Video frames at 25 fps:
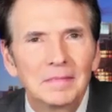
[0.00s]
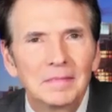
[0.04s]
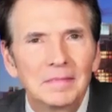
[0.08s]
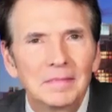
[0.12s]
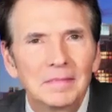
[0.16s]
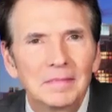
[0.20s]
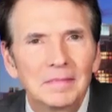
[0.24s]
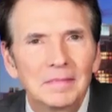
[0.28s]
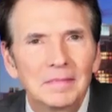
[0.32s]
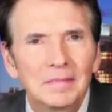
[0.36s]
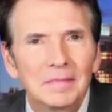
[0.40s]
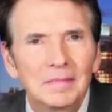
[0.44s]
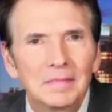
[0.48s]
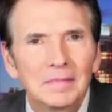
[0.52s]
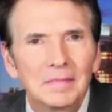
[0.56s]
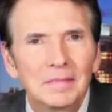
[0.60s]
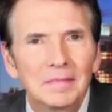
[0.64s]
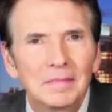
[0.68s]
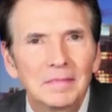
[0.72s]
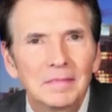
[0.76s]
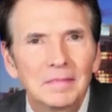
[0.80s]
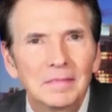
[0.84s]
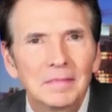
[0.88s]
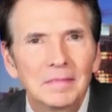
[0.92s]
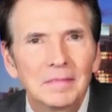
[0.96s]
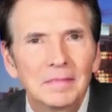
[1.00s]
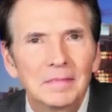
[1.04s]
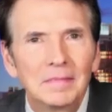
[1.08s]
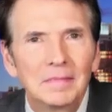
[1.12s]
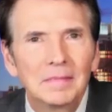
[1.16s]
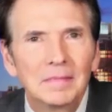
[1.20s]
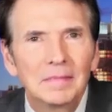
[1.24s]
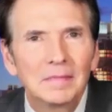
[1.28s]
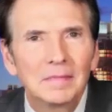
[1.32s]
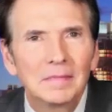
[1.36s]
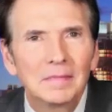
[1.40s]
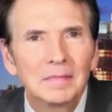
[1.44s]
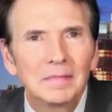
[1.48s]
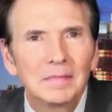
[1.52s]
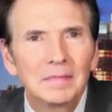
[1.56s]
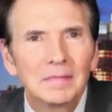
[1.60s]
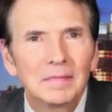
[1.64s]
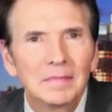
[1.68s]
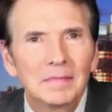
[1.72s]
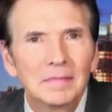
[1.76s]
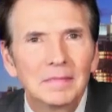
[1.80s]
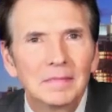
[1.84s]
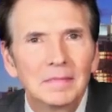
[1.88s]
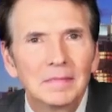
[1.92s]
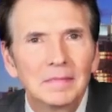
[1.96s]

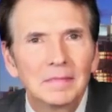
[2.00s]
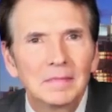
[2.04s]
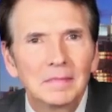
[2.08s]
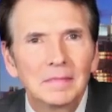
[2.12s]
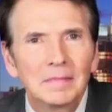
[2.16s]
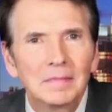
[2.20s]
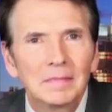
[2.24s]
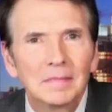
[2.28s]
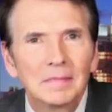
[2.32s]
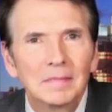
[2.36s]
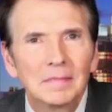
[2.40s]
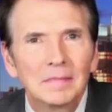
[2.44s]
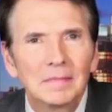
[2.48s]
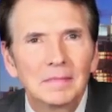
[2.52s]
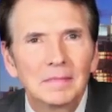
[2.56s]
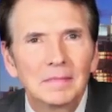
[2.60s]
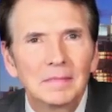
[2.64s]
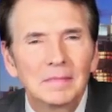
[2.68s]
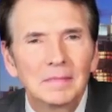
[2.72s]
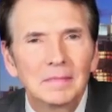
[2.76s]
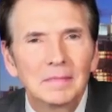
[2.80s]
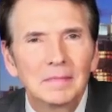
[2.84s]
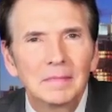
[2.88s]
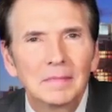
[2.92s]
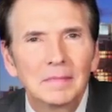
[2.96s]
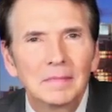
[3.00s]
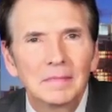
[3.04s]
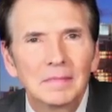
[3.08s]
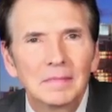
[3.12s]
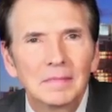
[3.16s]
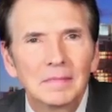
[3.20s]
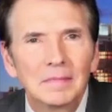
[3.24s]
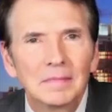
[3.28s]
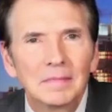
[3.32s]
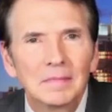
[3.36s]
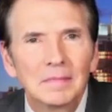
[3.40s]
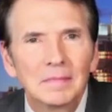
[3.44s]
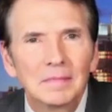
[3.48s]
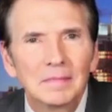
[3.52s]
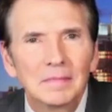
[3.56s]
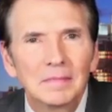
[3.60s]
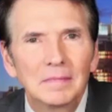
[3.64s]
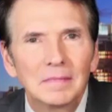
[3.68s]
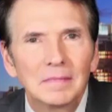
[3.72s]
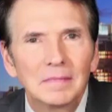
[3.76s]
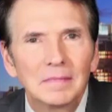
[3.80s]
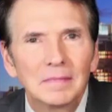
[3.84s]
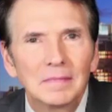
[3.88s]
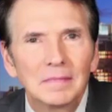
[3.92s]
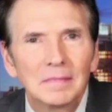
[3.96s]

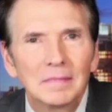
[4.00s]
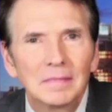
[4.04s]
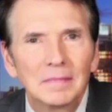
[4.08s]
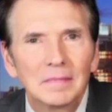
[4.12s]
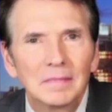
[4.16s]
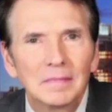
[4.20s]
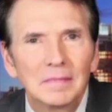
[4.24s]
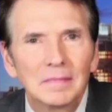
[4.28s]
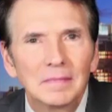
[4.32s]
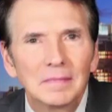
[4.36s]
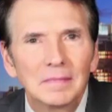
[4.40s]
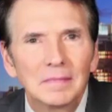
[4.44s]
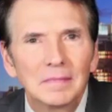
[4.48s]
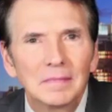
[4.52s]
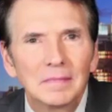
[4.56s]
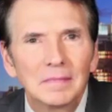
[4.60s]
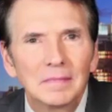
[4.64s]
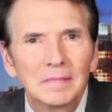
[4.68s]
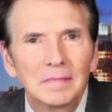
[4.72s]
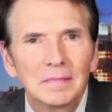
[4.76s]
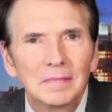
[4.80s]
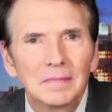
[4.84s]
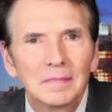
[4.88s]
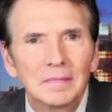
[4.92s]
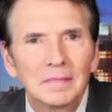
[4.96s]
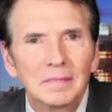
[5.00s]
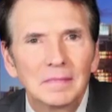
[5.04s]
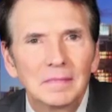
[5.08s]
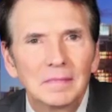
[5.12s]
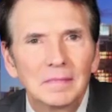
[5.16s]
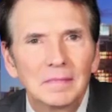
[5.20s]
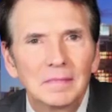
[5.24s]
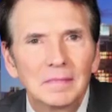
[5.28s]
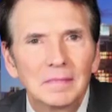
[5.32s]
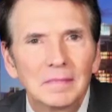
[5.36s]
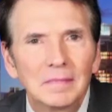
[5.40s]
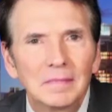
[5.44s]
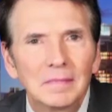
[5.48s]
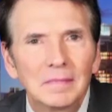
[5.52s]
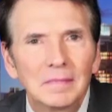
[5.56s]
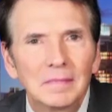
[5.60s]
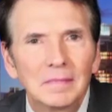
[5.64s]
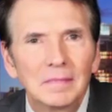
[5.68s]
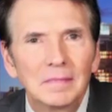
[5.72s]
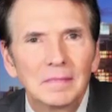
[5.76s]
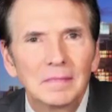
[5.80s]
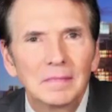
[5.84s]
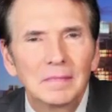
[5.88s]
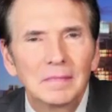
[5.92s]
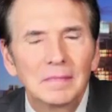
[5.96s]

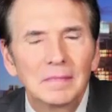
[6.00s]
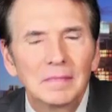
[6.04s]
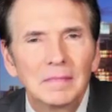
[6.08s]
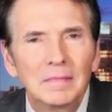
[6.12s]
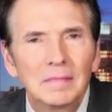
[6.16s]
(silent)